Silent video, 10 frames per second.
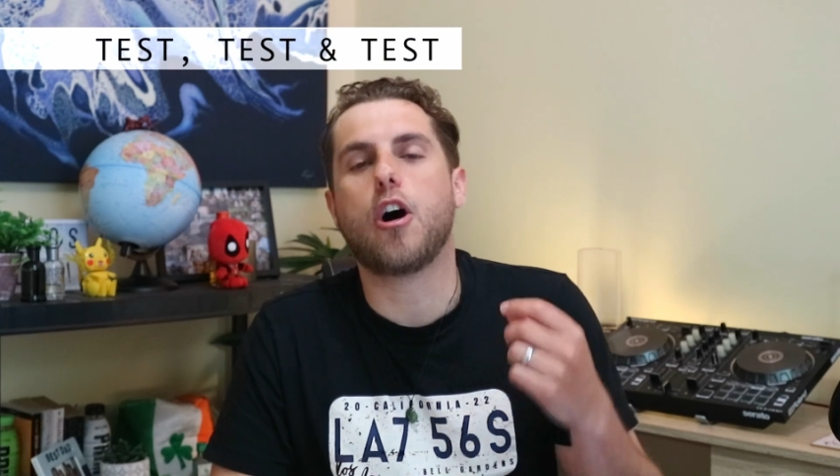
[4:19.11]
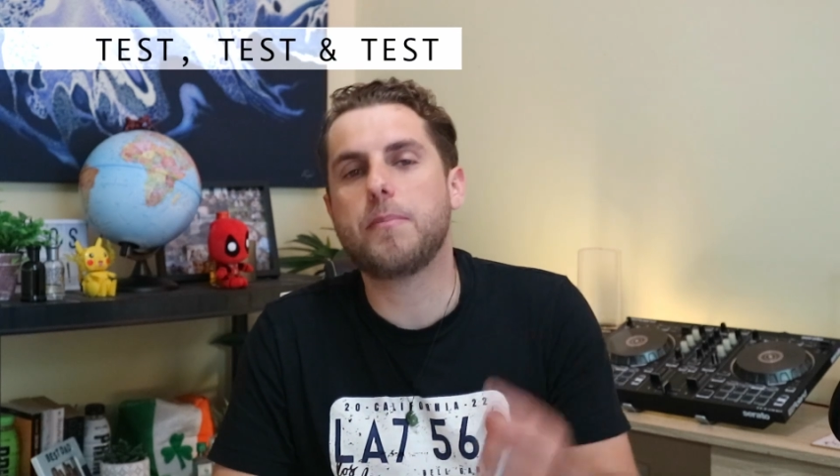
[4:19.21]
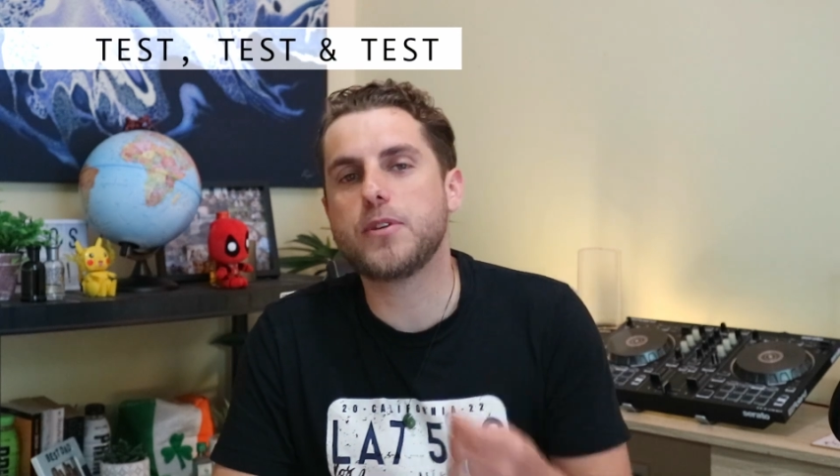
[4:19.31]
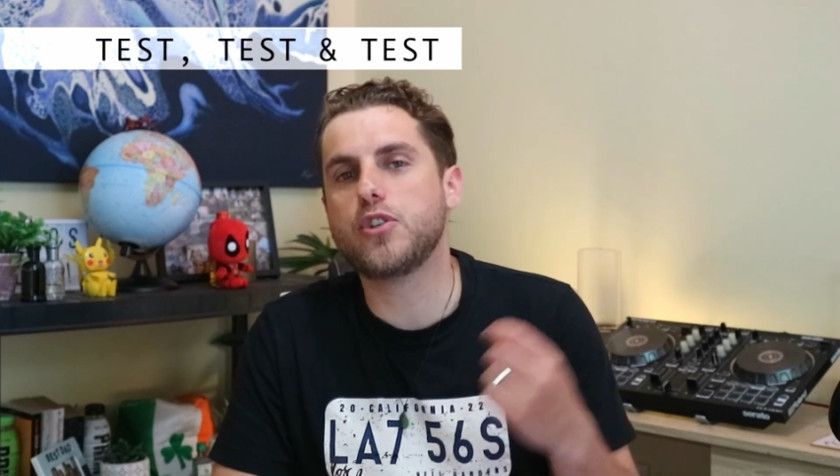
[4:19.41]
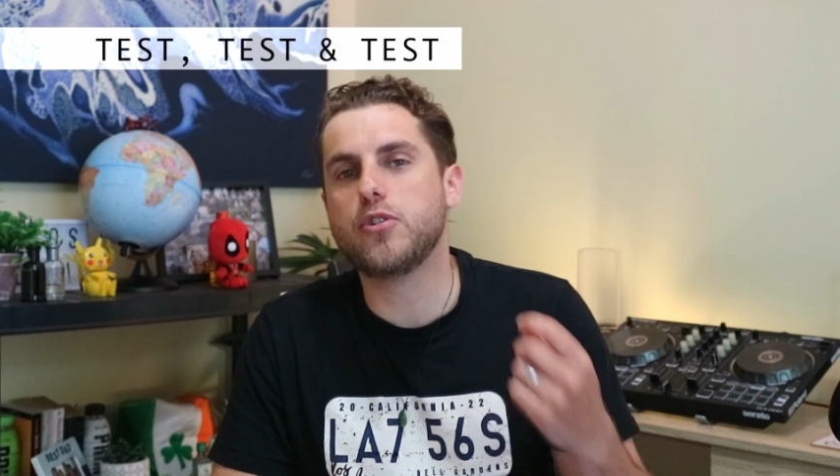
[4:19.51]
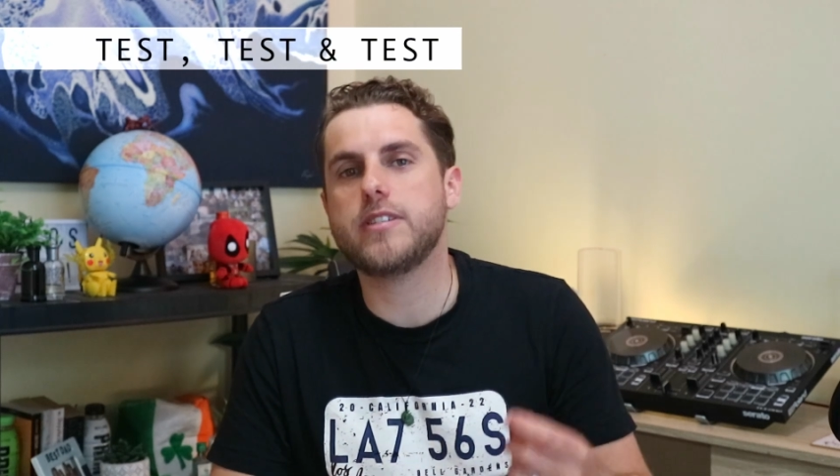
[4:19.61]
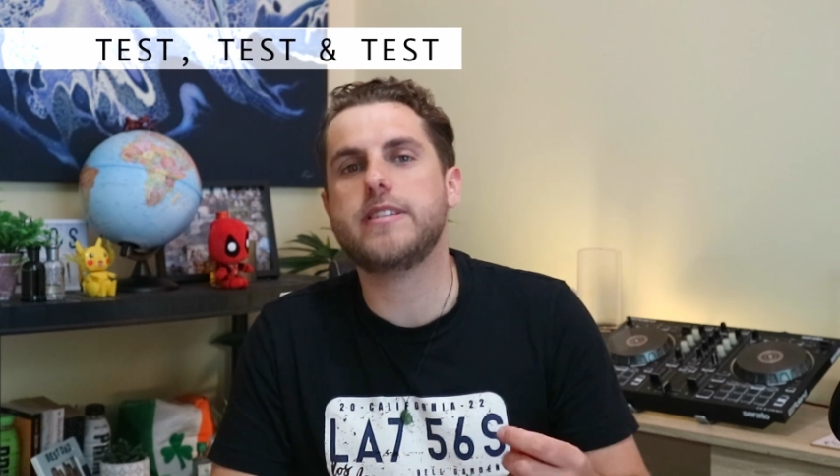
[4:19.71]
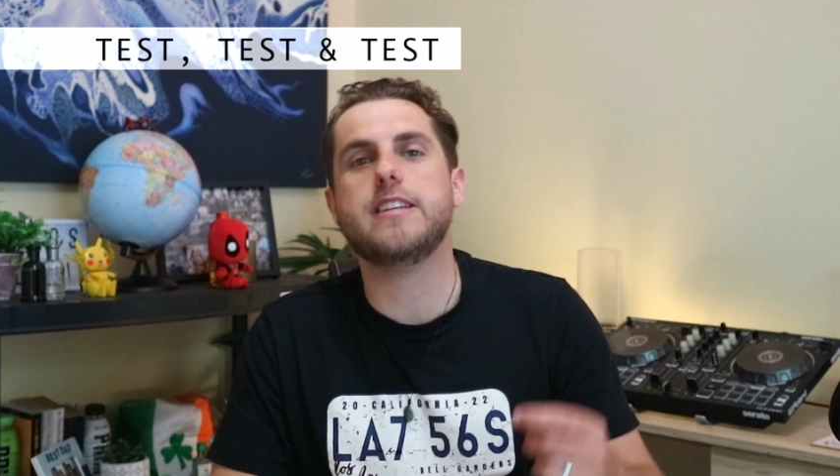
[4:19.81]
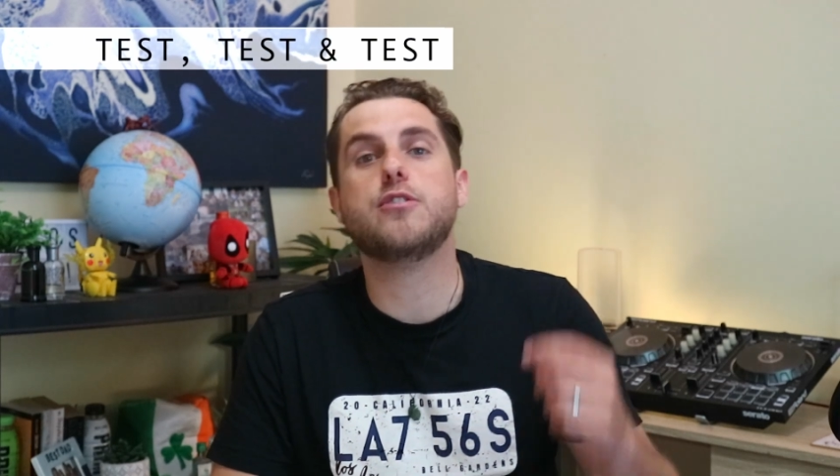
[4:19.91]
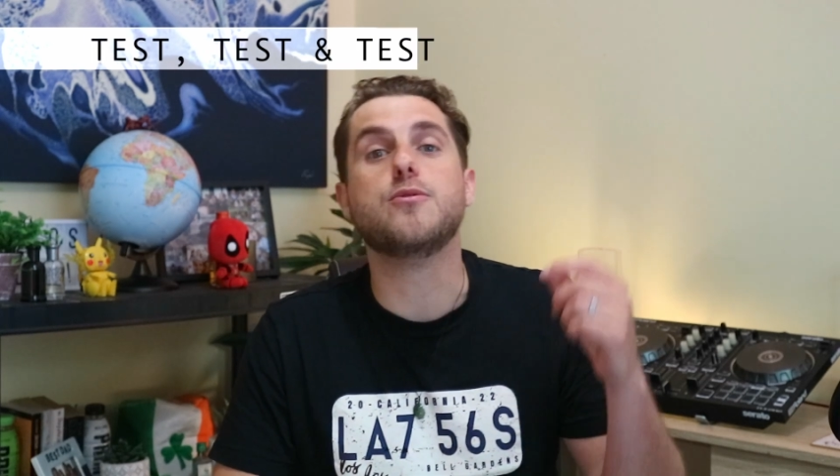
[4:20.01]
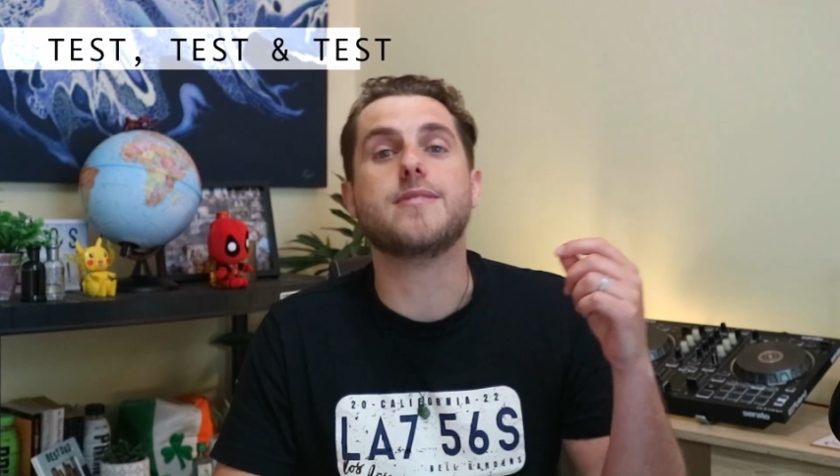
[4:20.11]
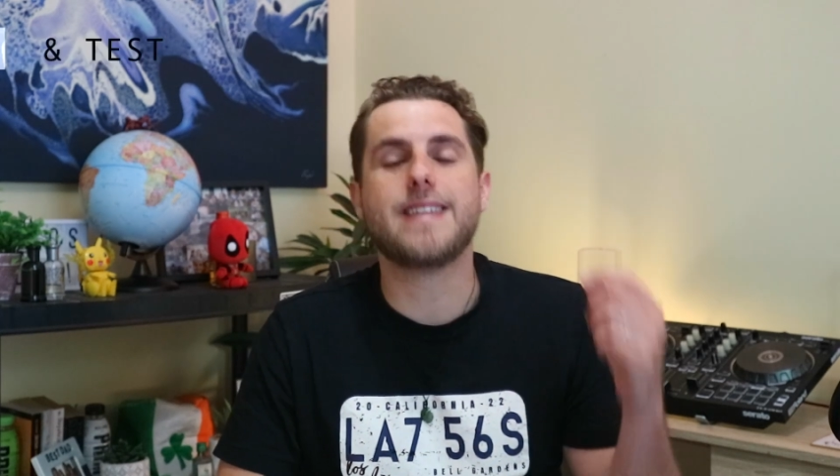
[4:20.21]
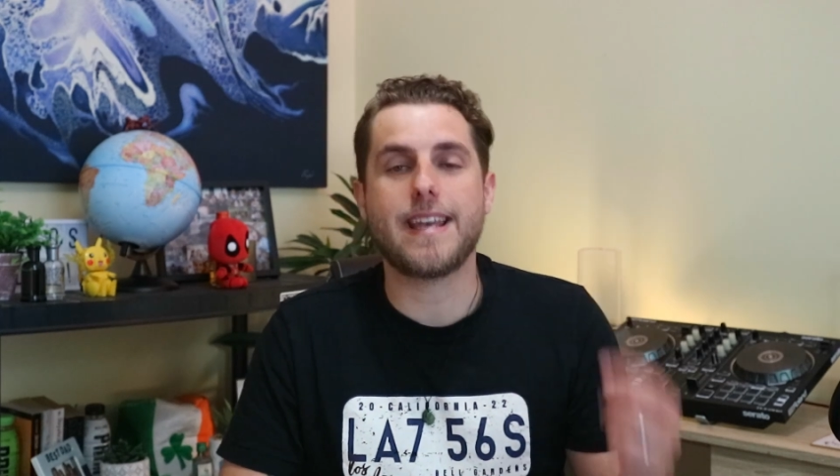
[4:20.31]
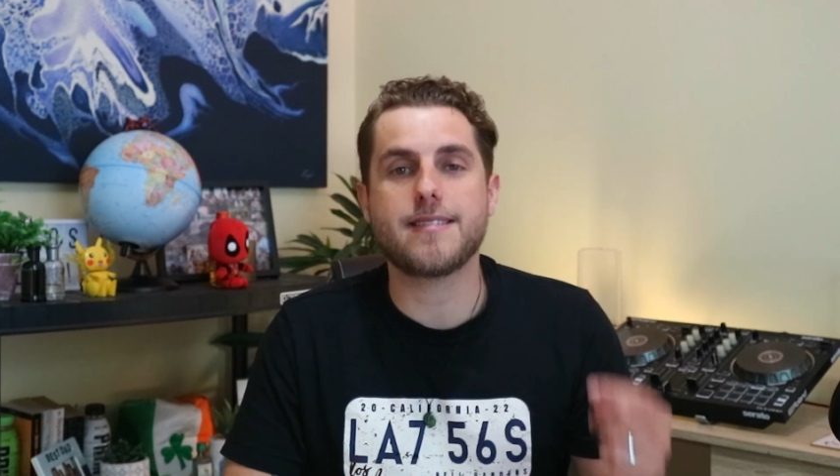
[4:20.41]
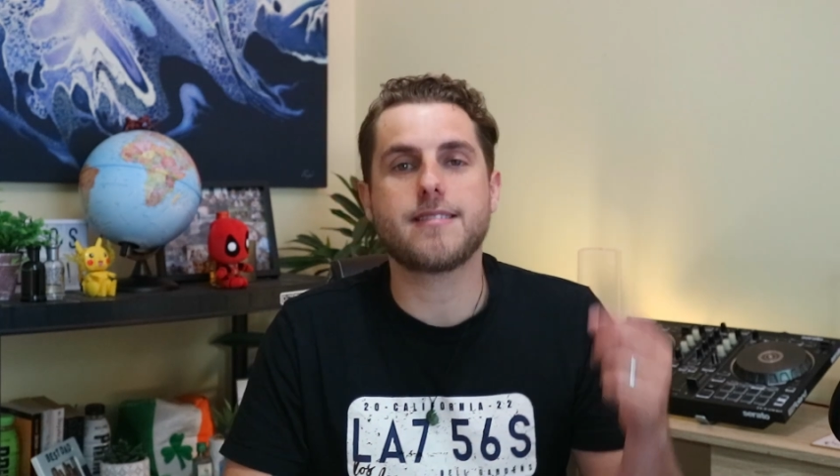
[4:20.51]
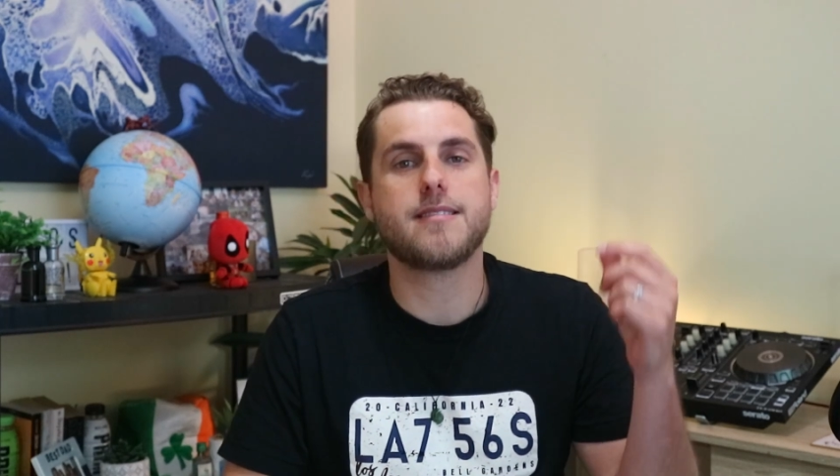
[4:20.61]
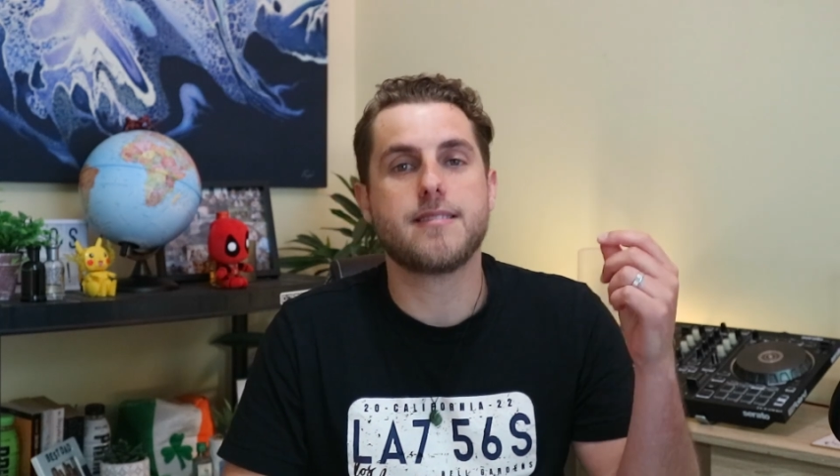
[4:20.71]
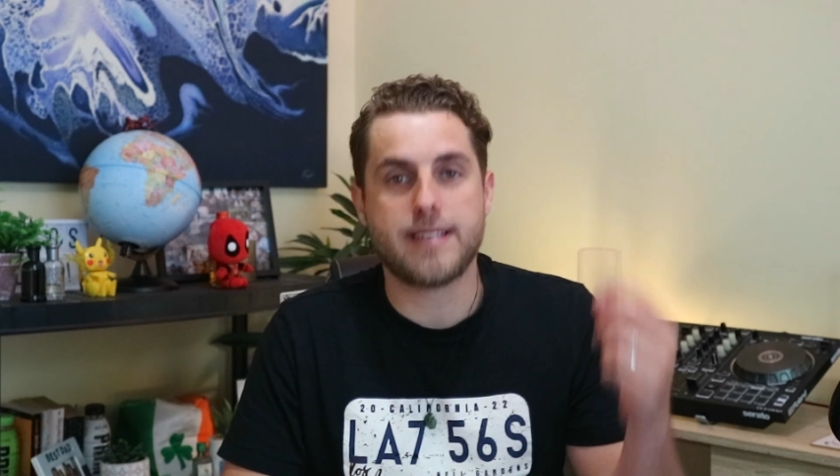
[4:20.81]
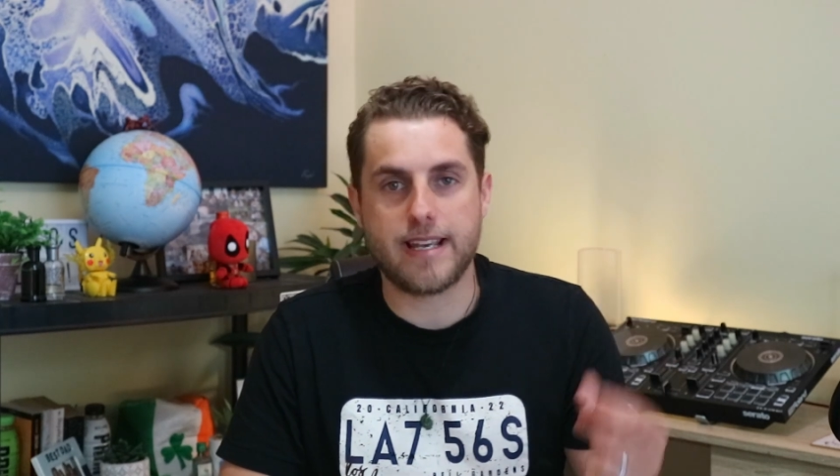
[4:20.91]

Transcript: opportunity to test.